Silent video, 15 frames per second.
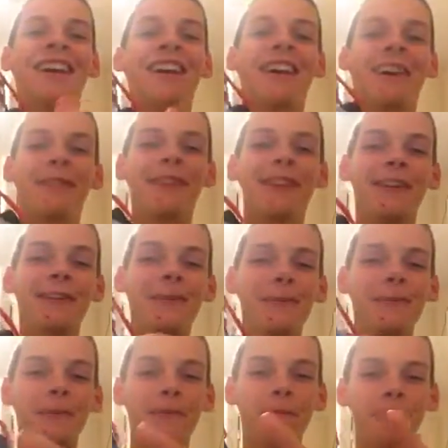Anyway,
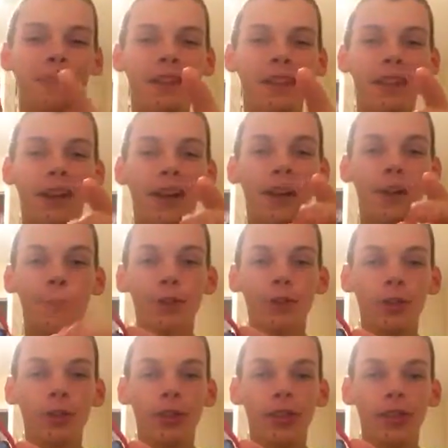I
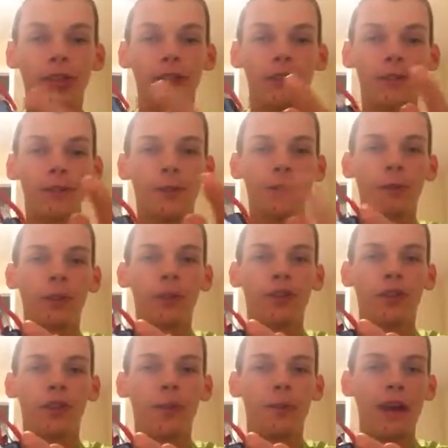also like the
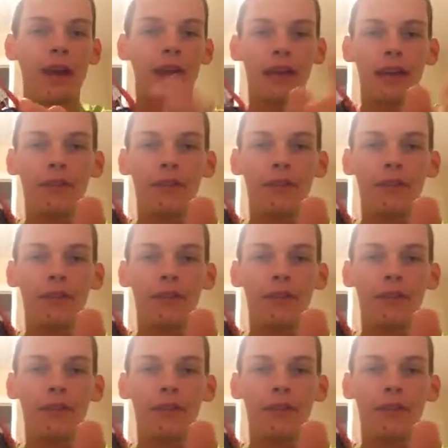switch on the back.